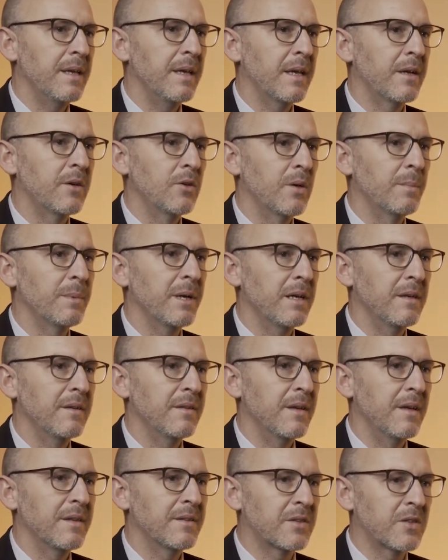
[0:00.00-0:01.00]
economic
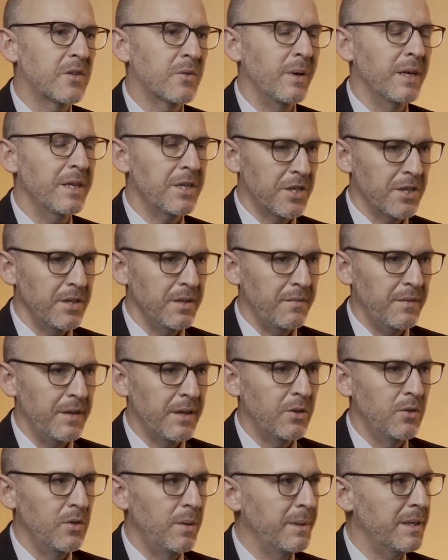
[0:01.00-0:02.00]

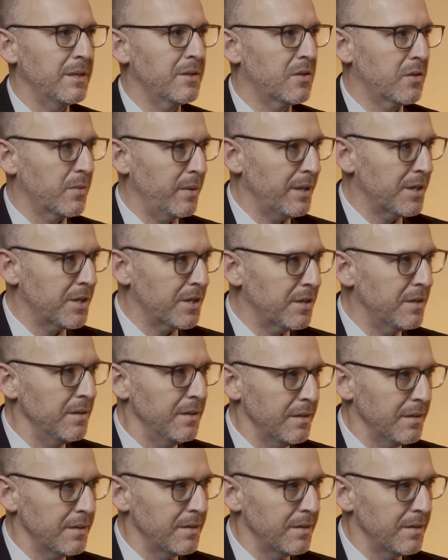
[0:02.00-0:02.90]
structure.